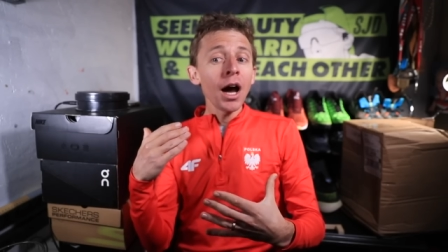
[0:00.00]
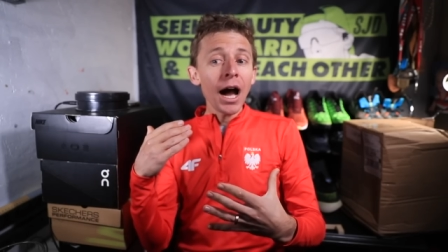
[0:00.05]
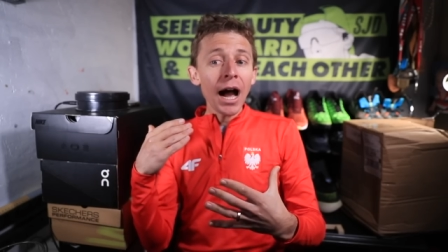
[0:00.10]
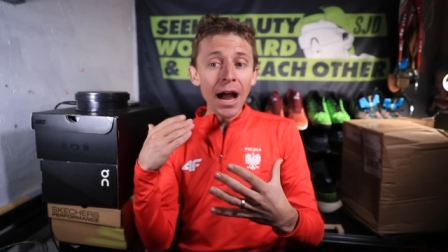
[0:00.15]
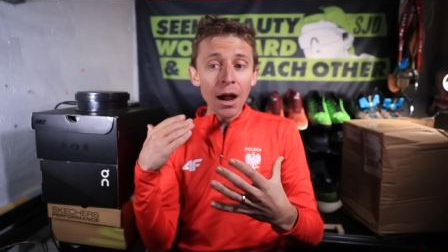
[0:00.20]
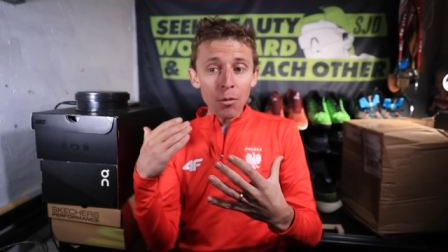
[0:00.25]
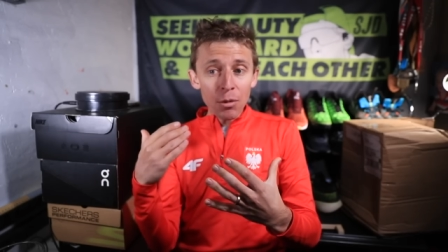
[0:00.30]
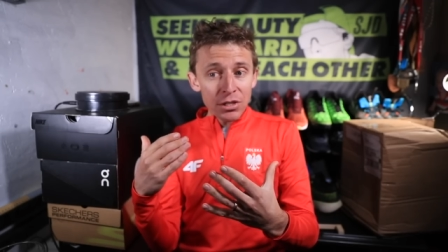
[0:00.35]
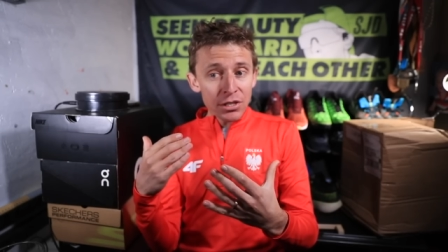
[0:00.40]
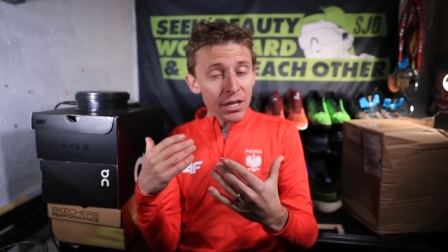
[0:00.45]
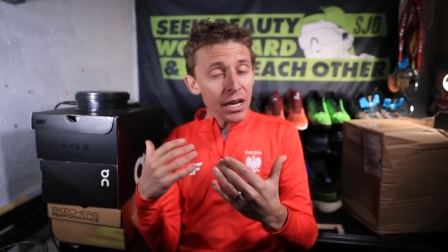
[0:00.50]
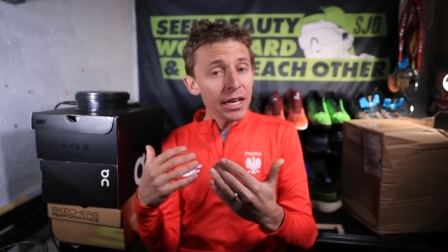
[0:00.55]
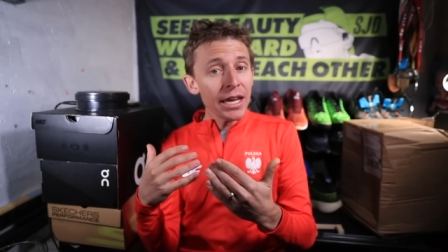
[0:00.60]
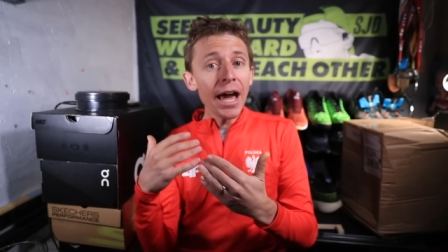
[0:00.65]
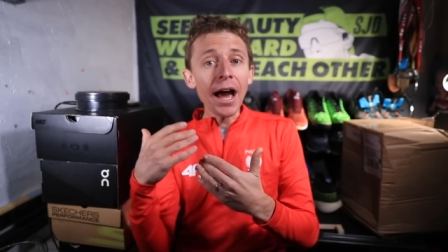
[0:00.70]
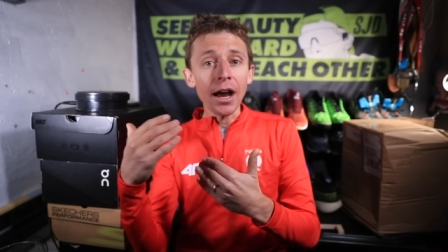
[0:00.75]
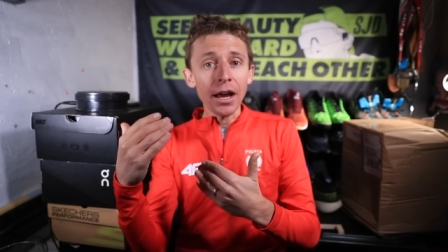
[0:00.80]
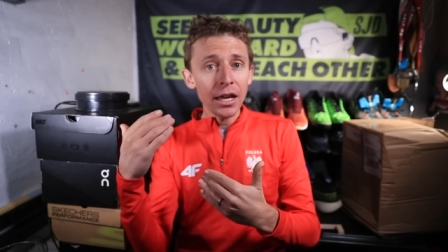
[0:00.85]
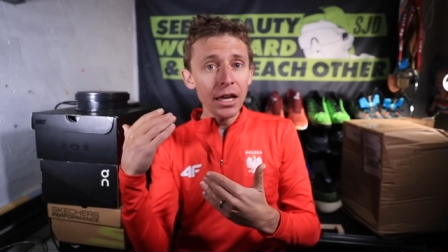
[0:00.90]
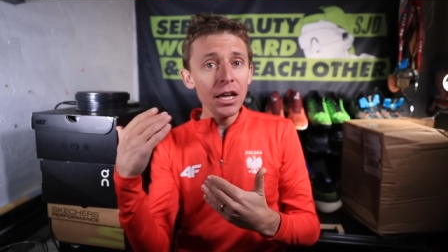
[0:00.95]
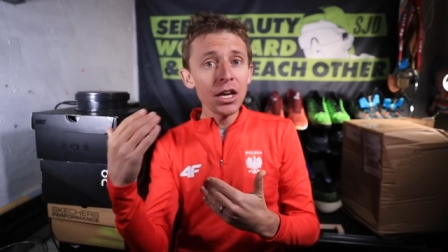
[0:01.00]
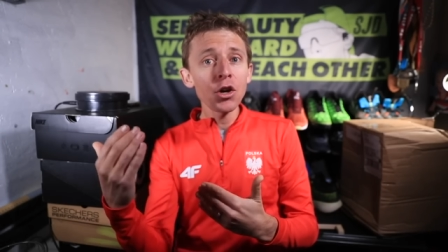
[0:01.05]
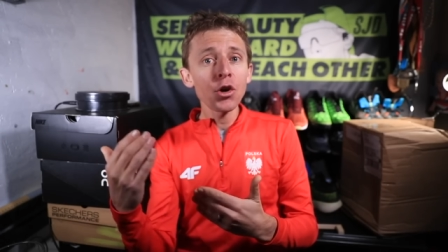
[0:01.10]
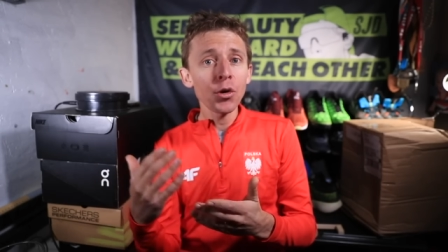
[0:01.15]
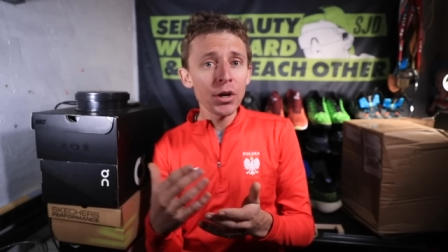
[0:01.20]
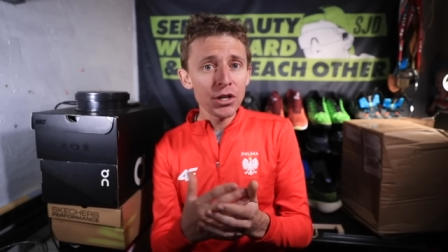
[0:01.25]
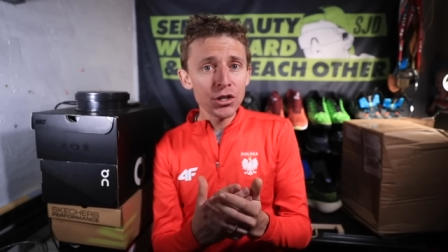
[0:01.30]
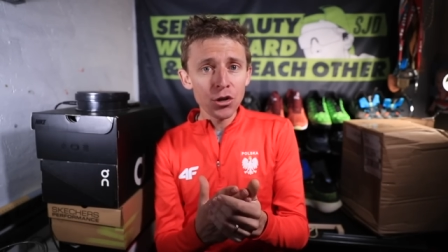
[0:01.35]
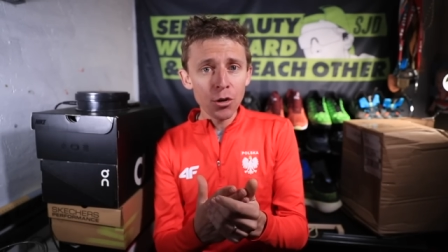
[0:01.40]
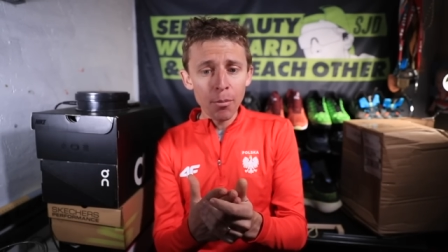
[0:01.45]
I would say yeah,
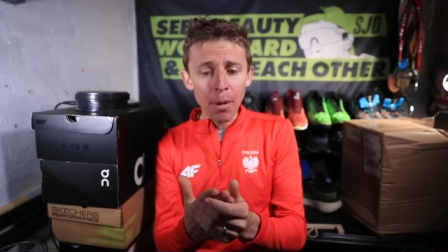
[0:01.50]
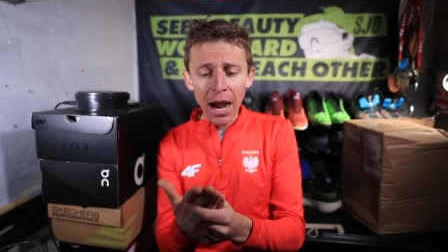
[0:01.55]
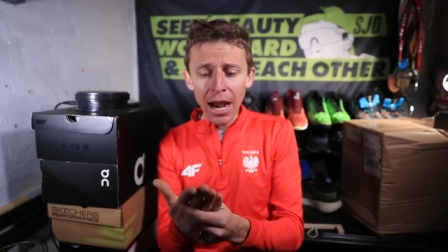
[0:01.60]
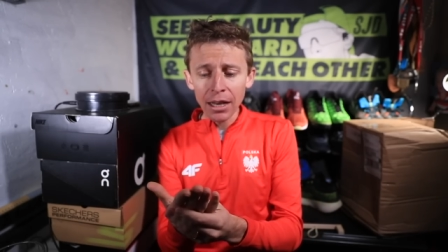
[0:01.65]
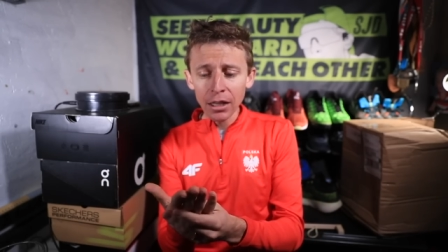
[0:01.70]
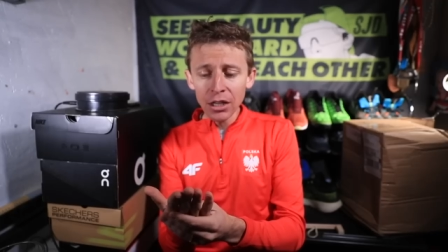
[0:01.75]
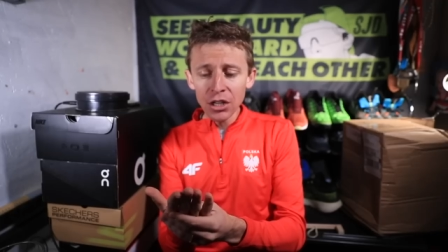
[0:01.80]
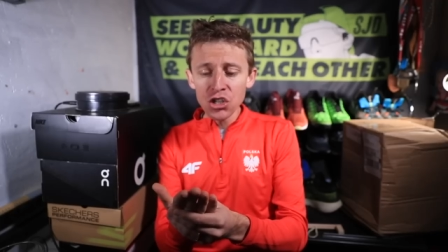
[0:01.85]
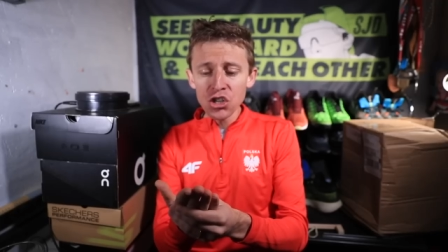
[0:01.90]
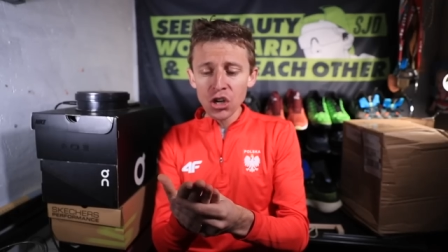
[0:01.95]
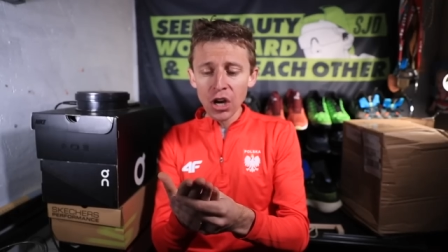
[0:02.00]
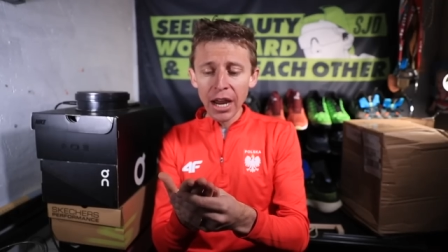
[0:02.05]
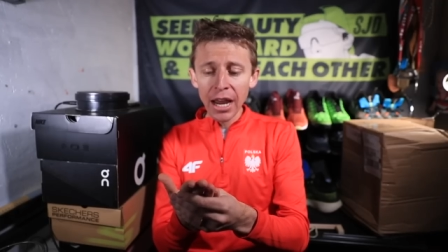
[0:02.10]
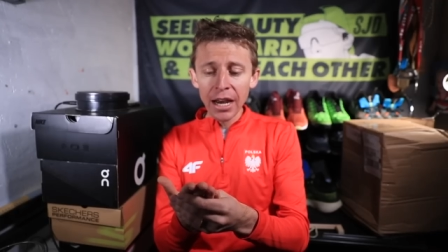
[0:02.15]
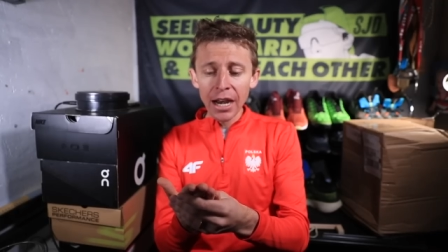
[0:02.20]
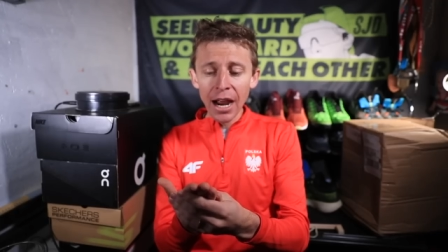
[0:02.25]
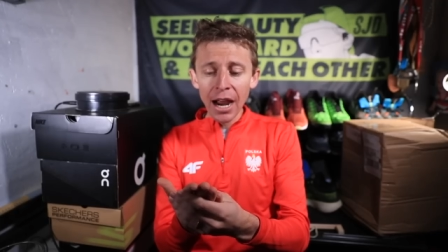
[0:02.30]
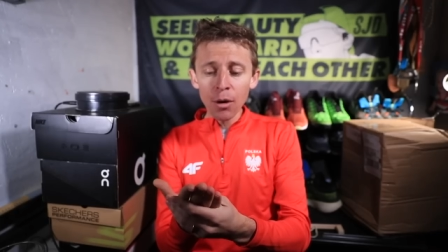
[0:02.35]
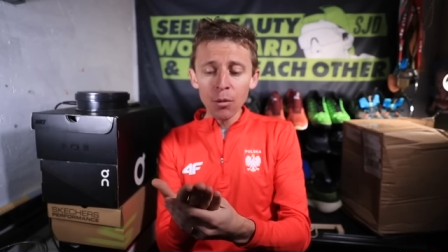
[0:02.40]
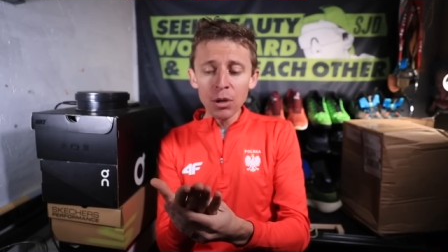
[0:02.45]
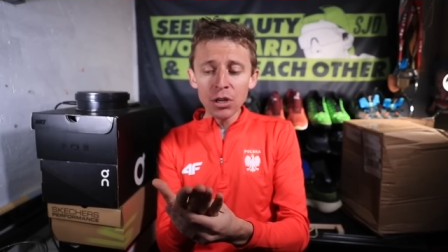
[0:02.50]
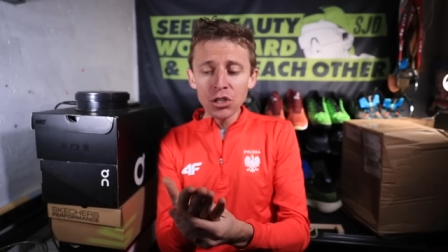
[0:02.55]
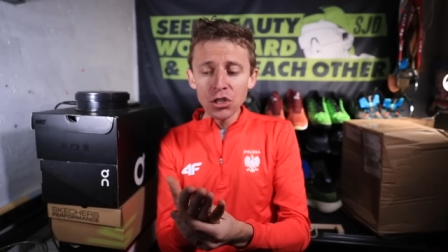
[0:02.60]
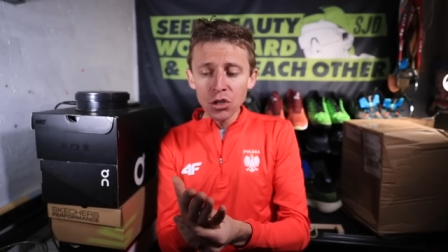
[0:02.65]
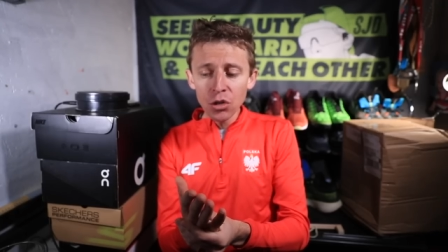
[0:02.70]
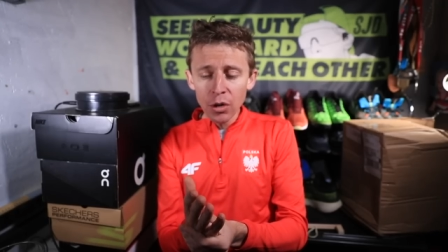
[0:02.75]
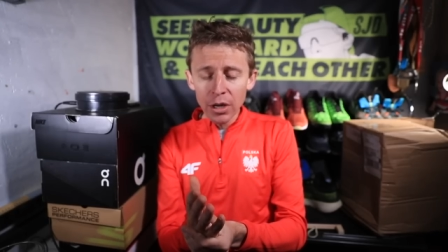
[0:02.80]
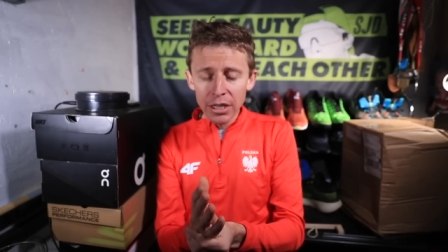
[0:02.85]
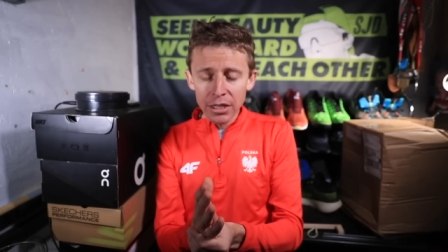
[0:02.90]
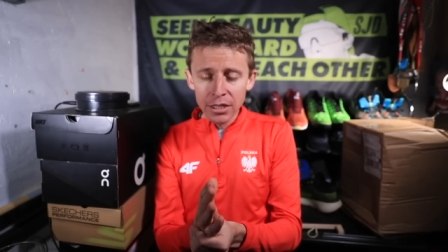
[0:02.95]
increase your mileage, and I would
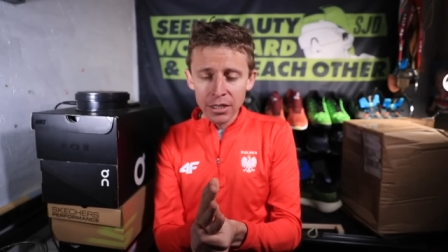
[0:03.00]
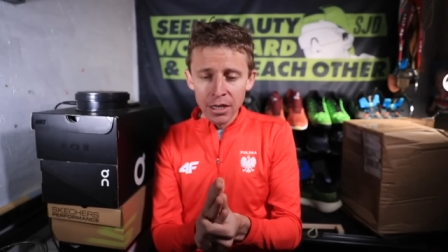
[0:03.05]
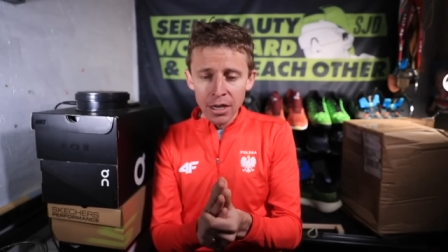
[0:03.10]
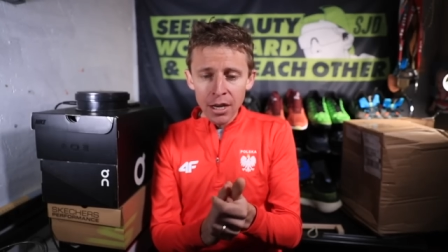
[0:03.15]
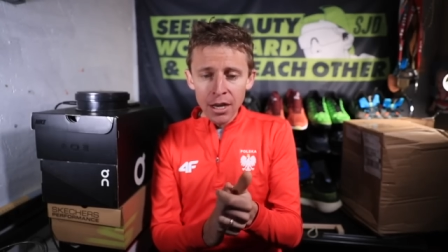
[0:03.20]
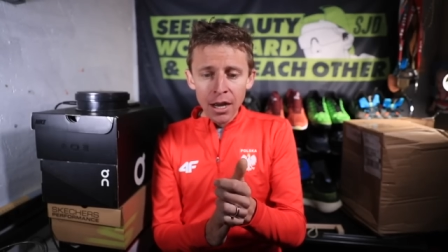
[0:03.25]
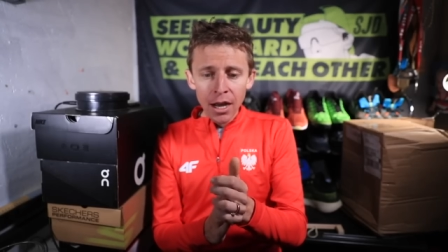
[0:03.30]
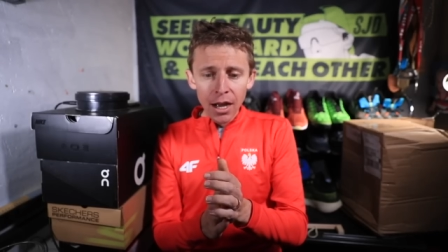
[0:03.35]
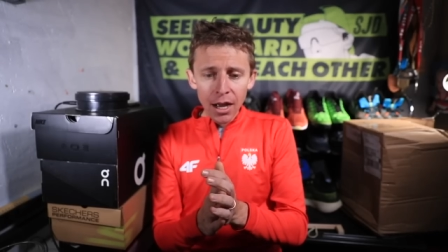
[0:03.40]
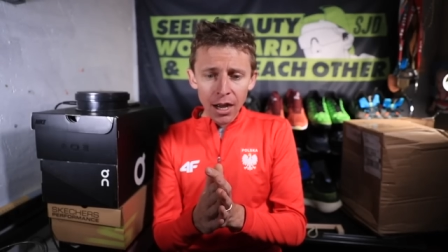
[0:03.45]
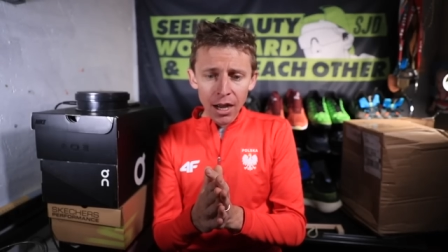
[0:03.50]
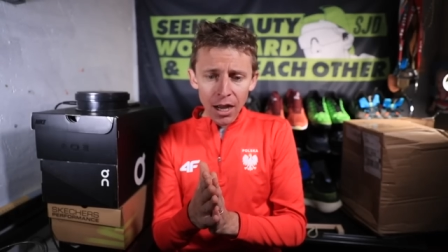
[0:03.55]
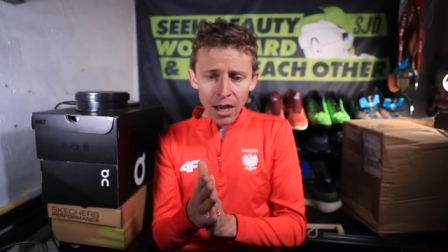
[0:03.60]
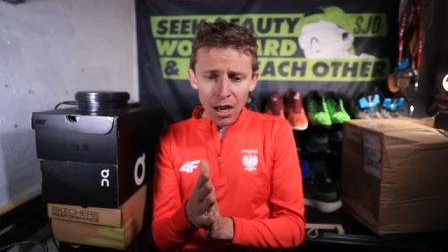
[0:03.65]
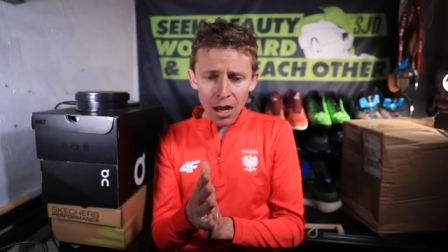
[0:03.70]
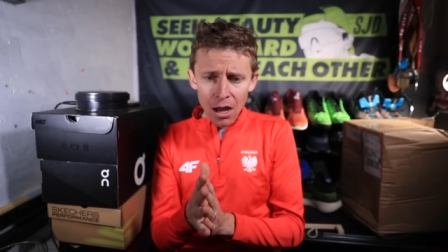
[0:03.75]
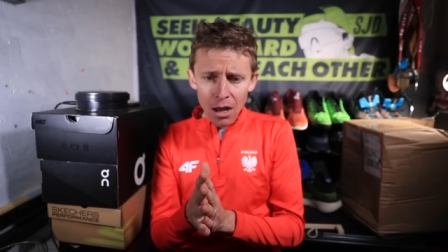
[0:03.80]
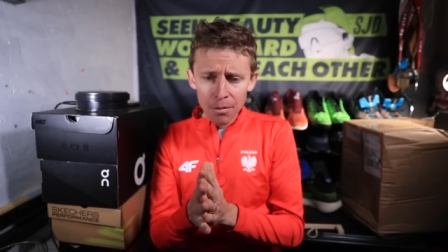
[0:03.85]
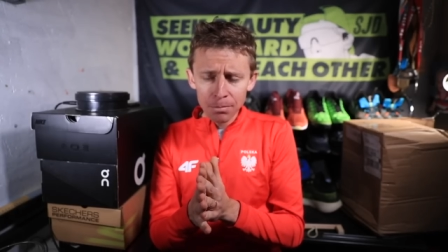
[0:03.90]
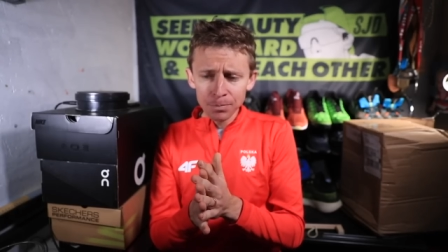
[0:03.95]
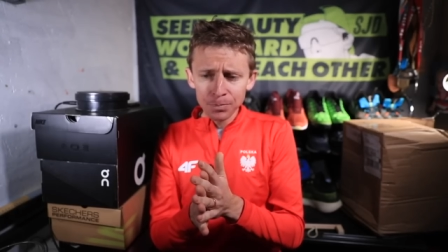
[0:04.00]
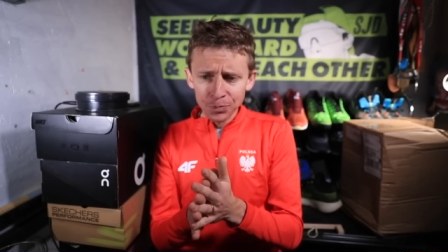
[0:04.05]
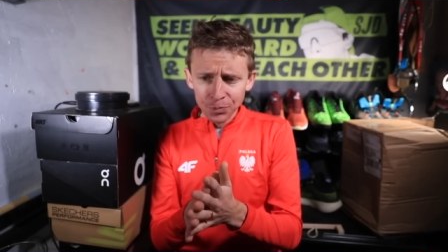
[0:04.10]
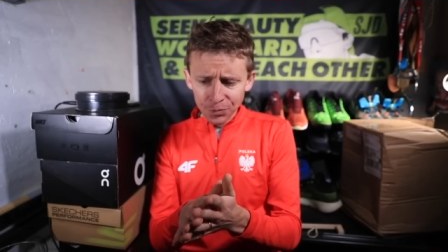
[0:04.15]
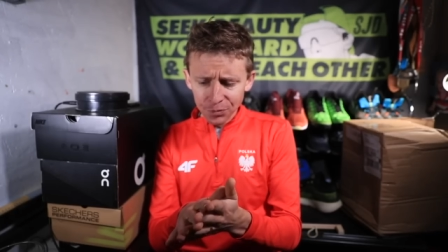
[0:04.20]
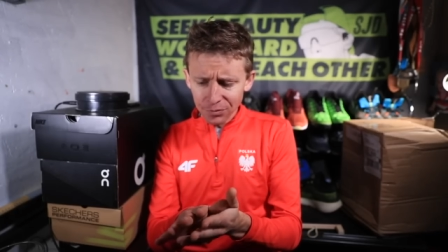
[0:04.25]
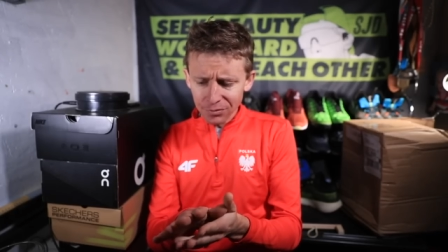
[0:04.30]
do it. Um,